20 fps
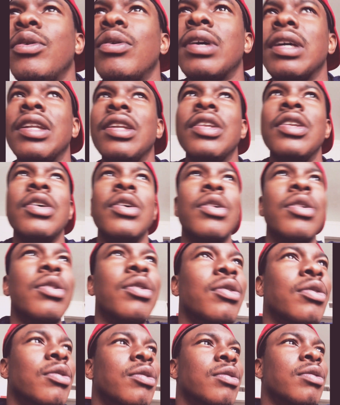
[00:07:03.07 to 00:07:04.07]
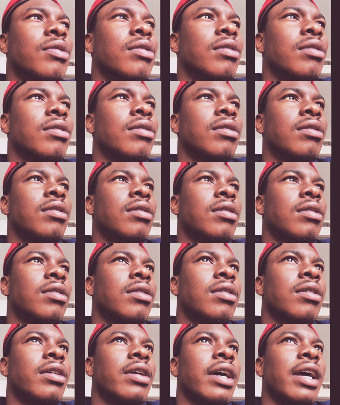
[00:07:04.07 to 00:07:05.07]
can do
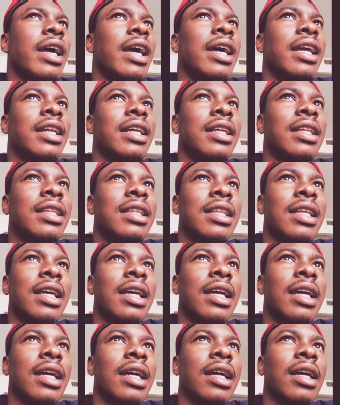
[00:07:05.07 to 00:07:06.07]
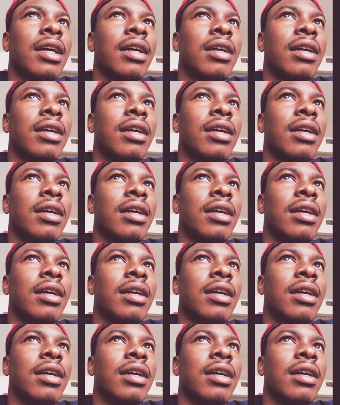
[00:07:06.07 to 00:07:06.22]
anything,